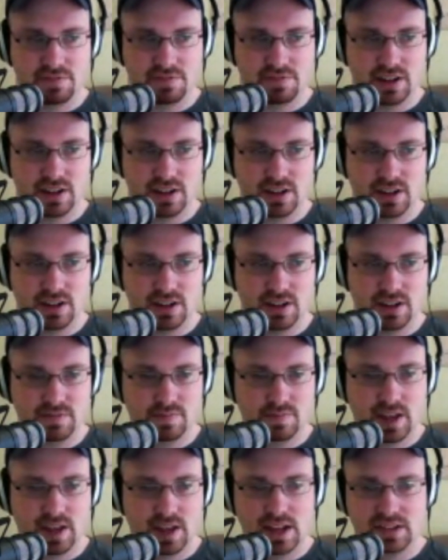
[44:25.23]

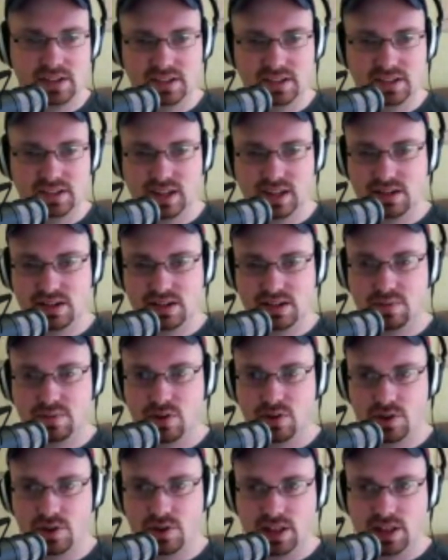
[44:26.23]
that SSH
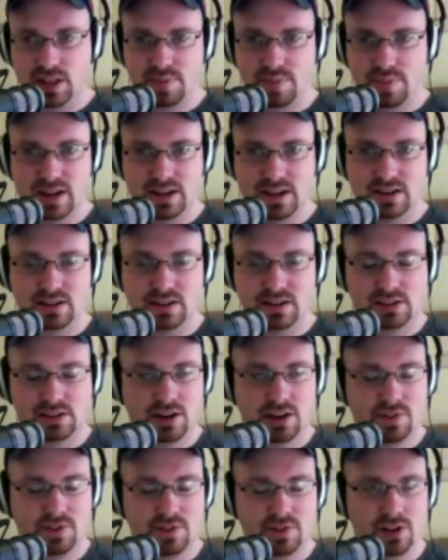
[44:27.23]
component like baked into
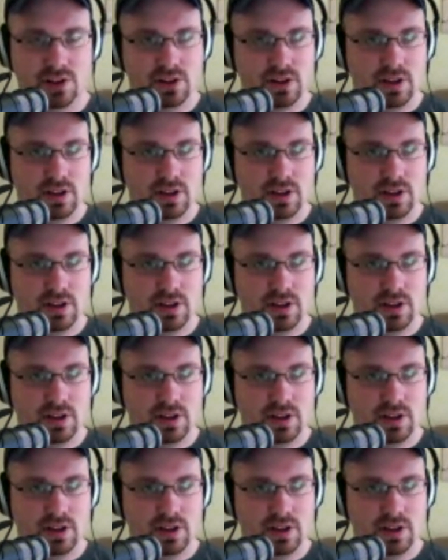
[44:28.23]
Laravel.